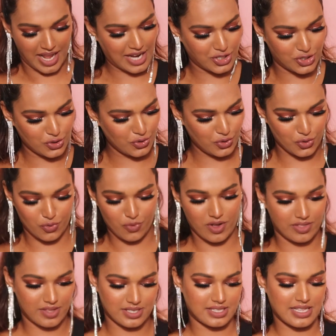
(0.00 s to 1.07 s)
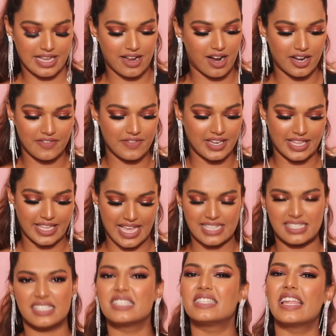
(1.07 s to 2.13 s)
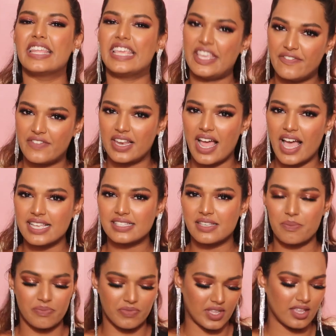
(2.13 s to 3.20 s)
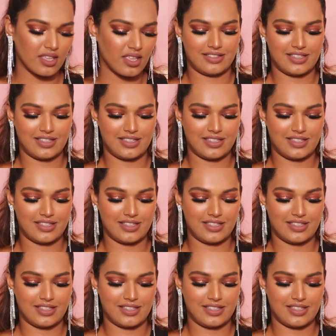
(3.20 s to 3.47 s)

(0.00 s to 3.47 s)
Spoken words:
I don't know what this is, I can't even guess. Is it an evil eye something?